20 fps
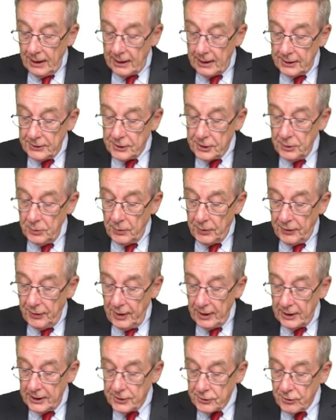Uh, two
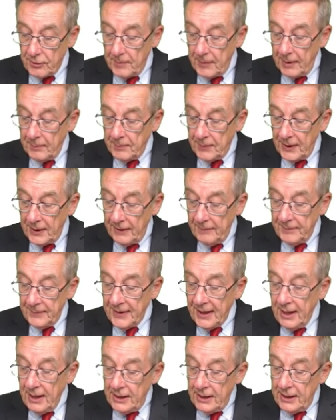thirds, remember,
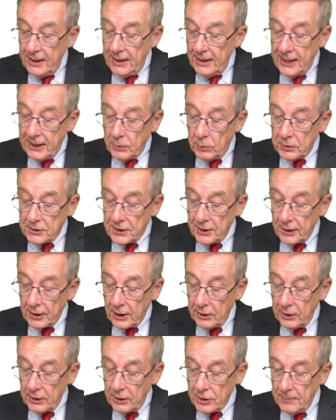is equal to
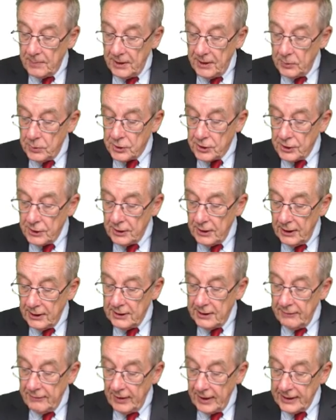the contribution
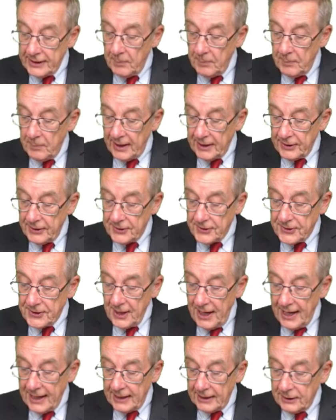divided by the
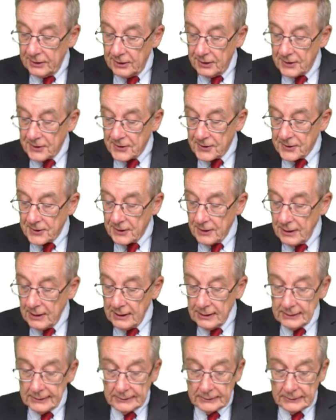sales.